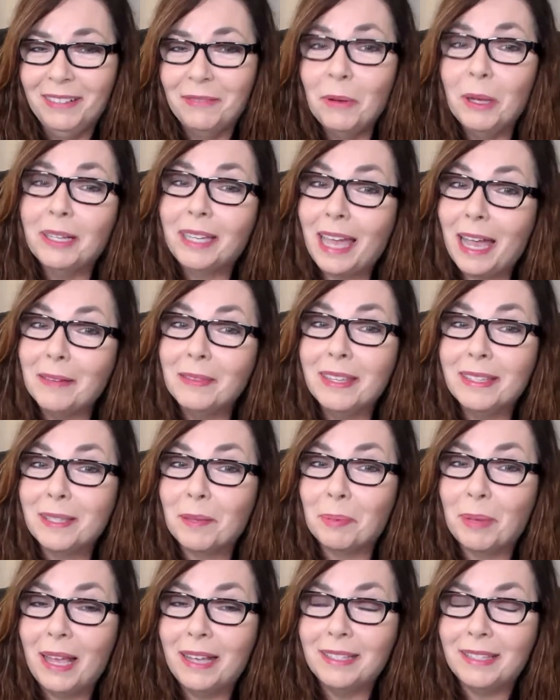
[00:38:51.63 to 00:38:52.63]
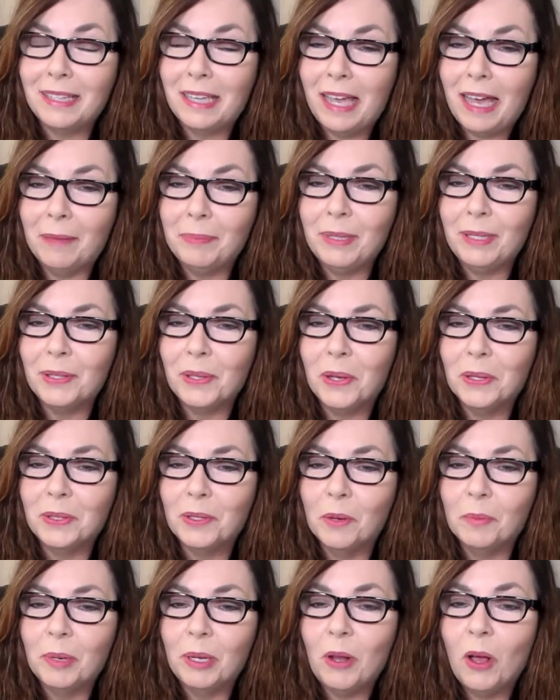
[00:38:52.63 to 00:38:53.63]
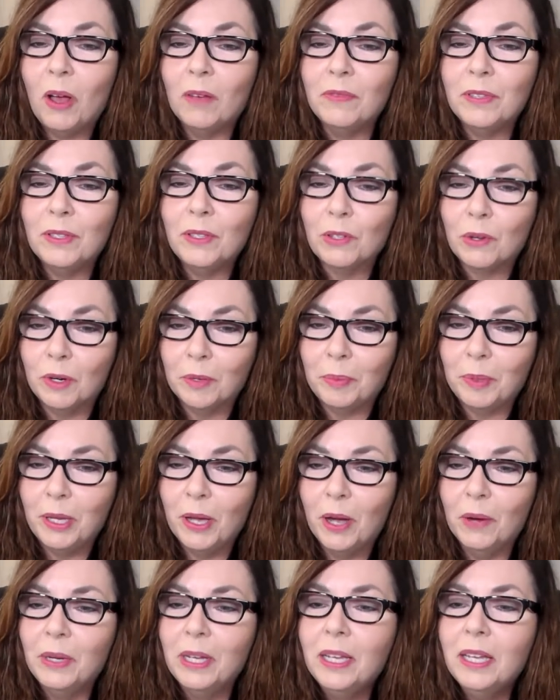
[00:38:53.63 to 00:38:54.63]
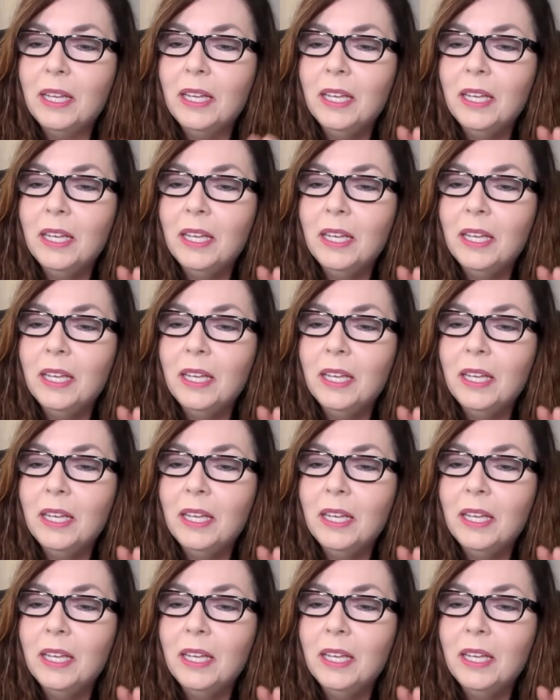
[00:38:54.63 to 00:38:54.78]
well, this applies to Cappies also, but often Scorpio